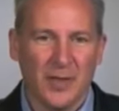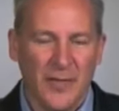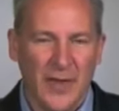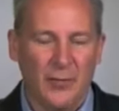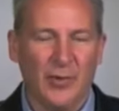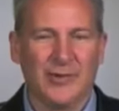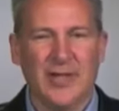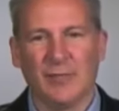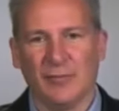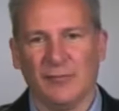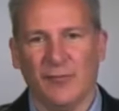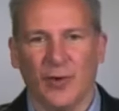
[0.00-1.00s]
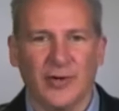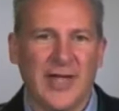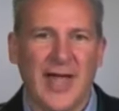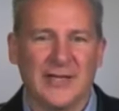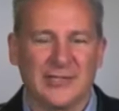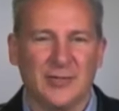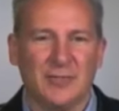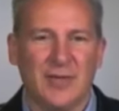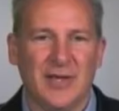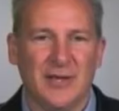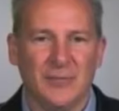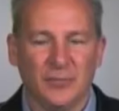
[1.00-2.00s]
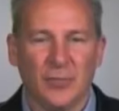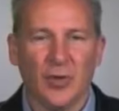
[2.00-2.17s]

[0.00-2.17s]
than what they were forecast to be,